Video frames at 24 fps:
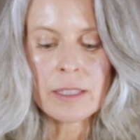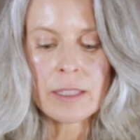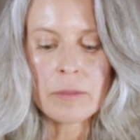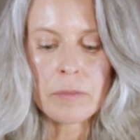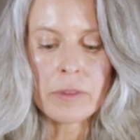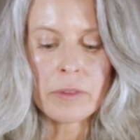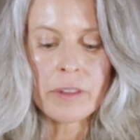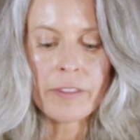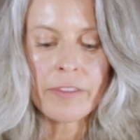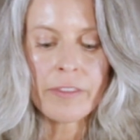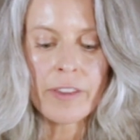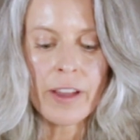
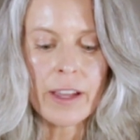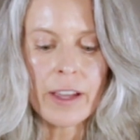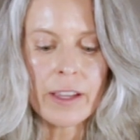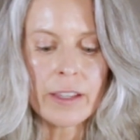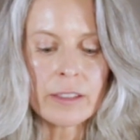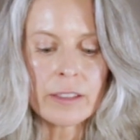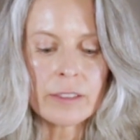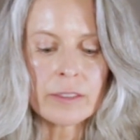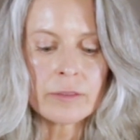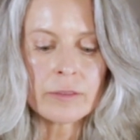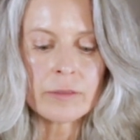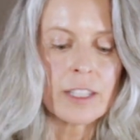
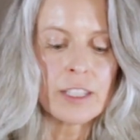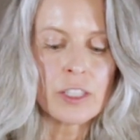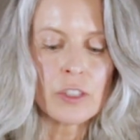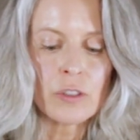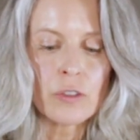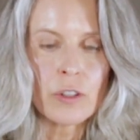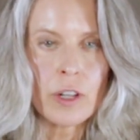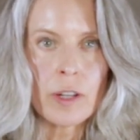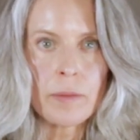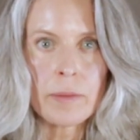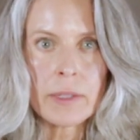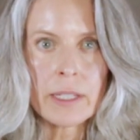simplify a
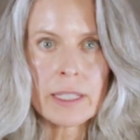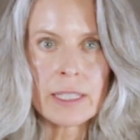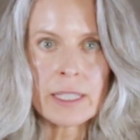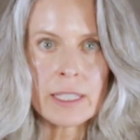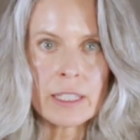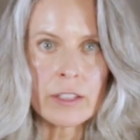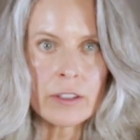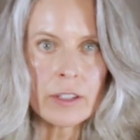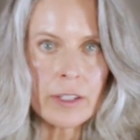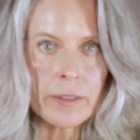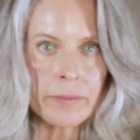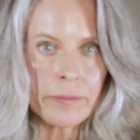scrub and a
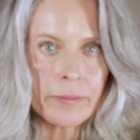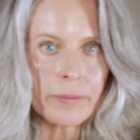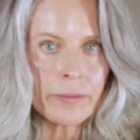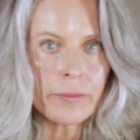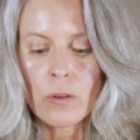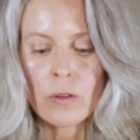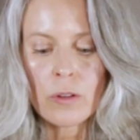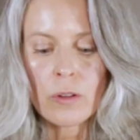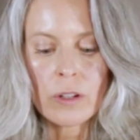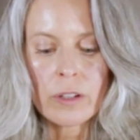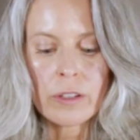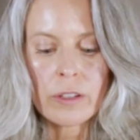serum
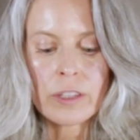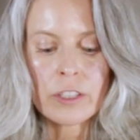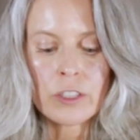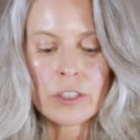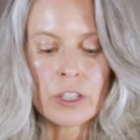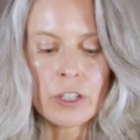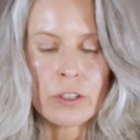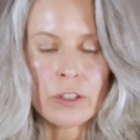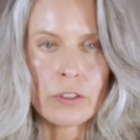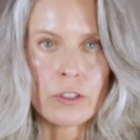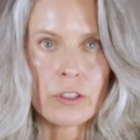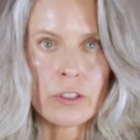or the
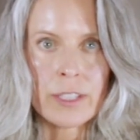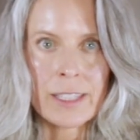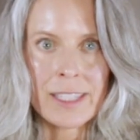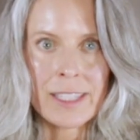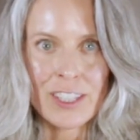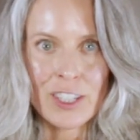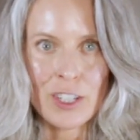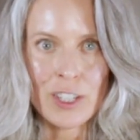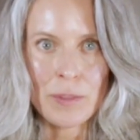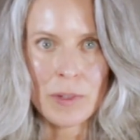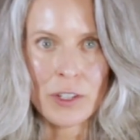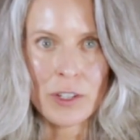toner, a
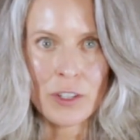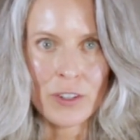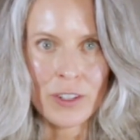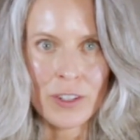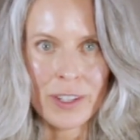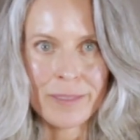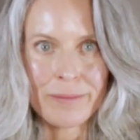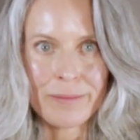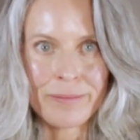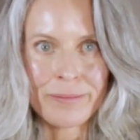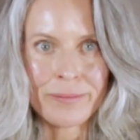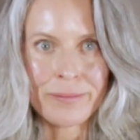serum and a
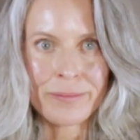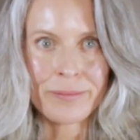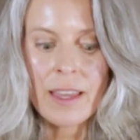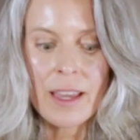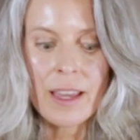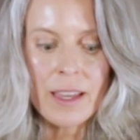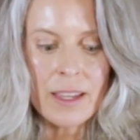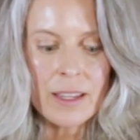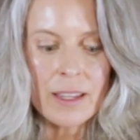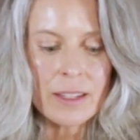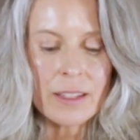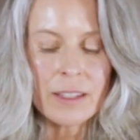cream.
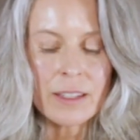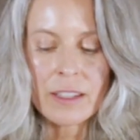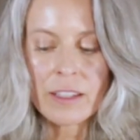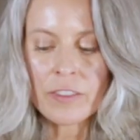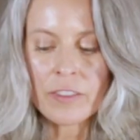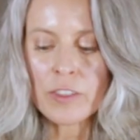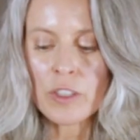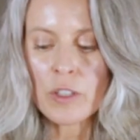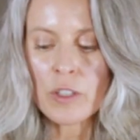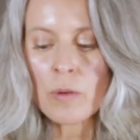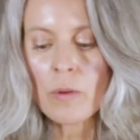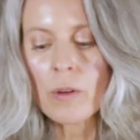Then
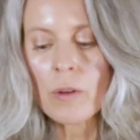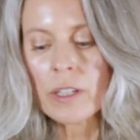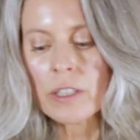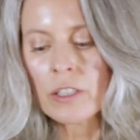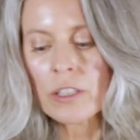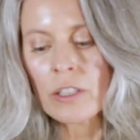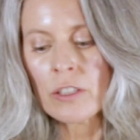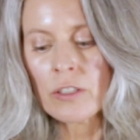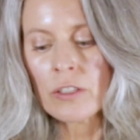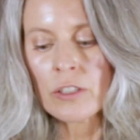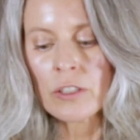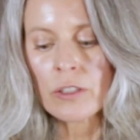if you want
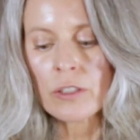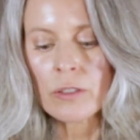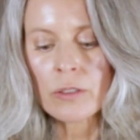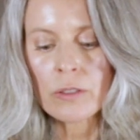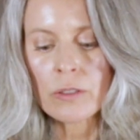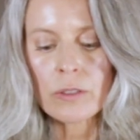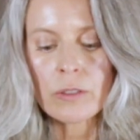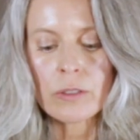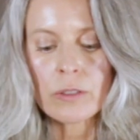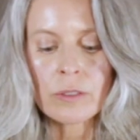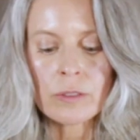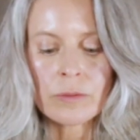to
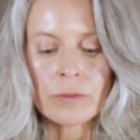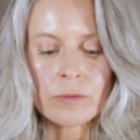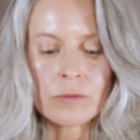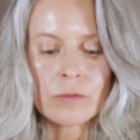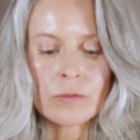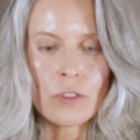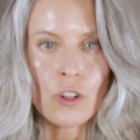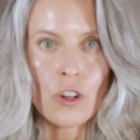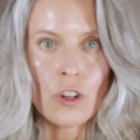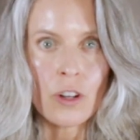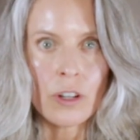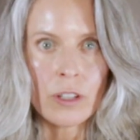do
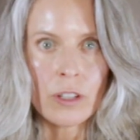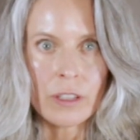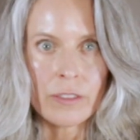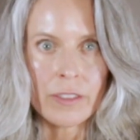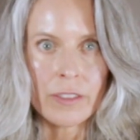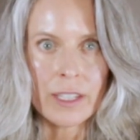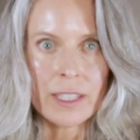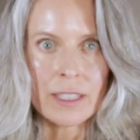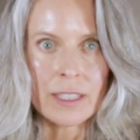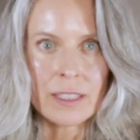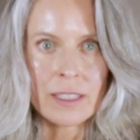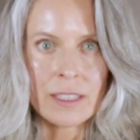all of
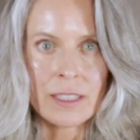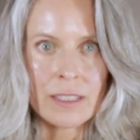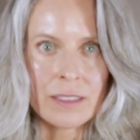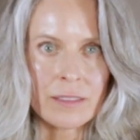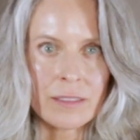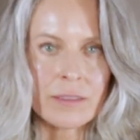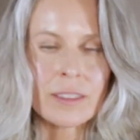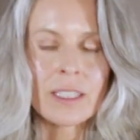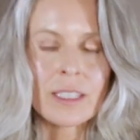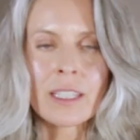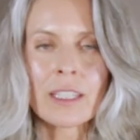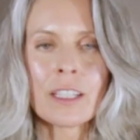it,
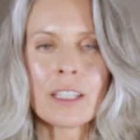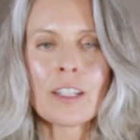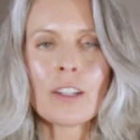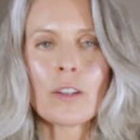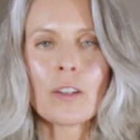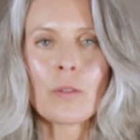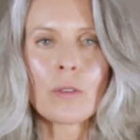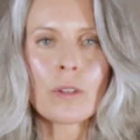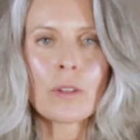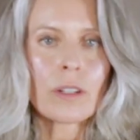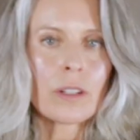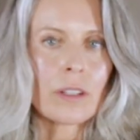
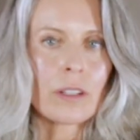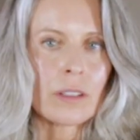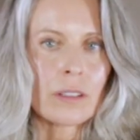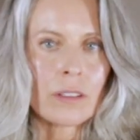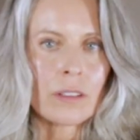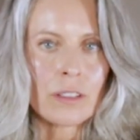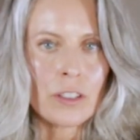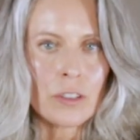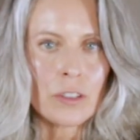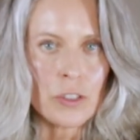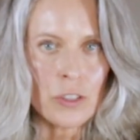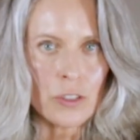or
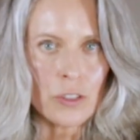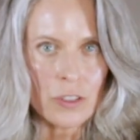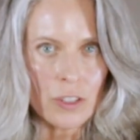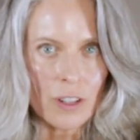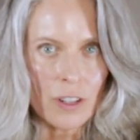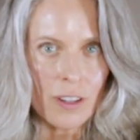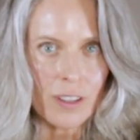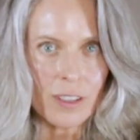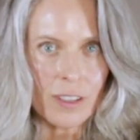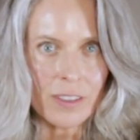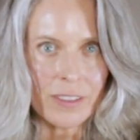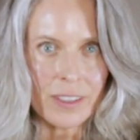closer to
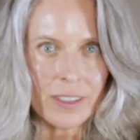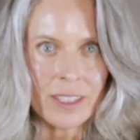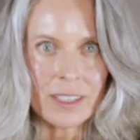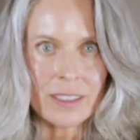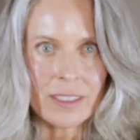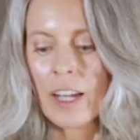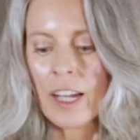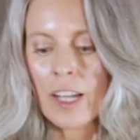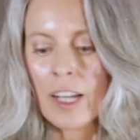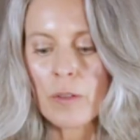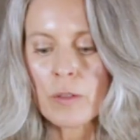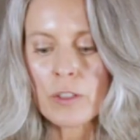all of it,
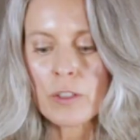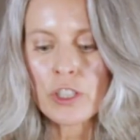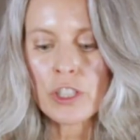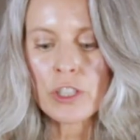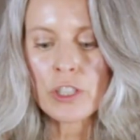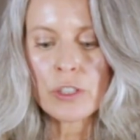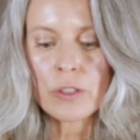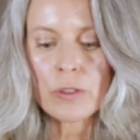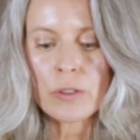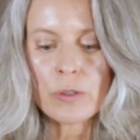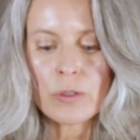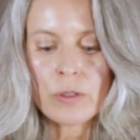I would
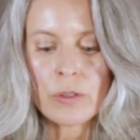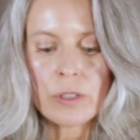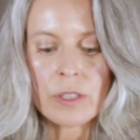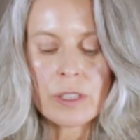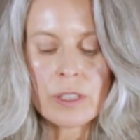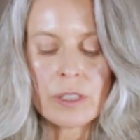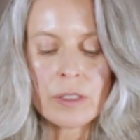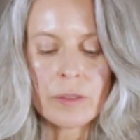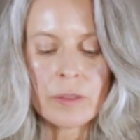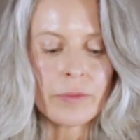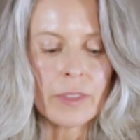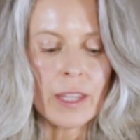
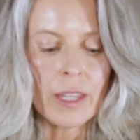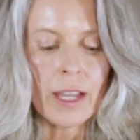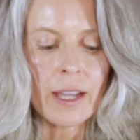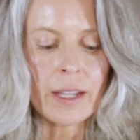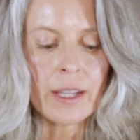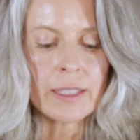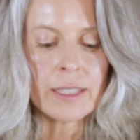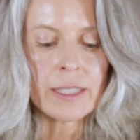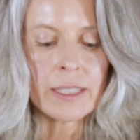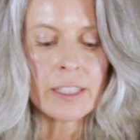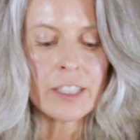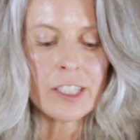choose the
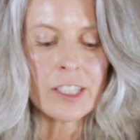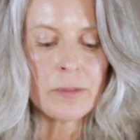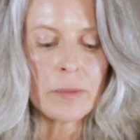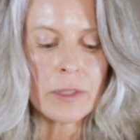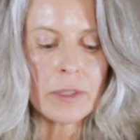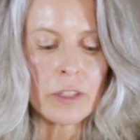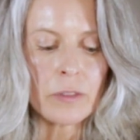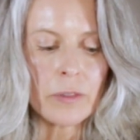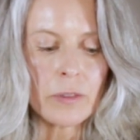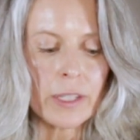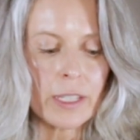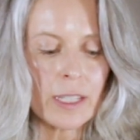eye serum
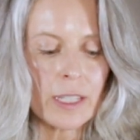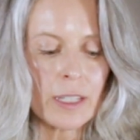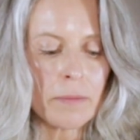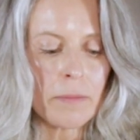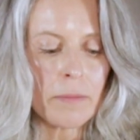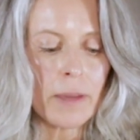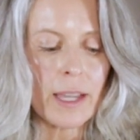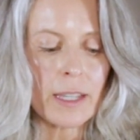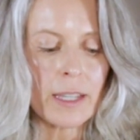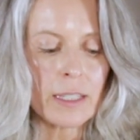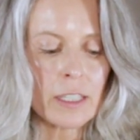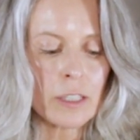and the radiant
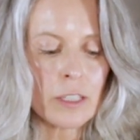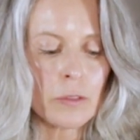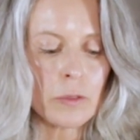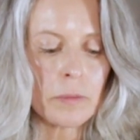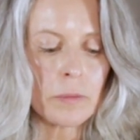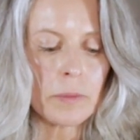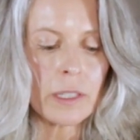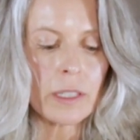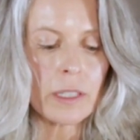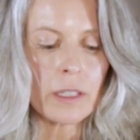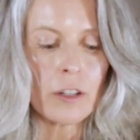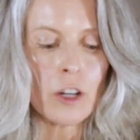mask would
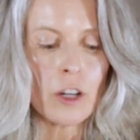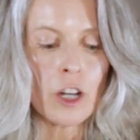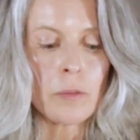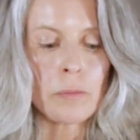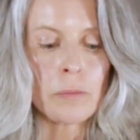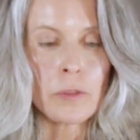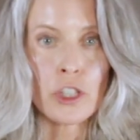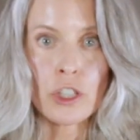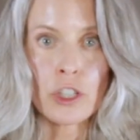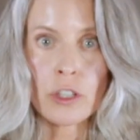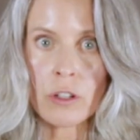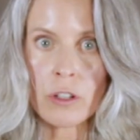be
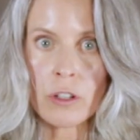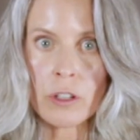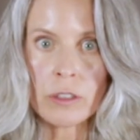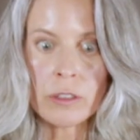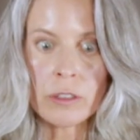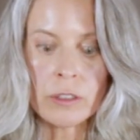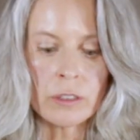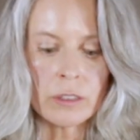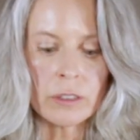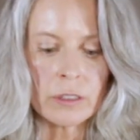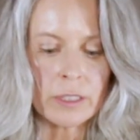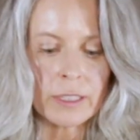
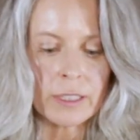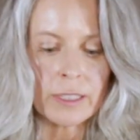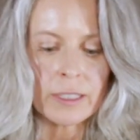optional,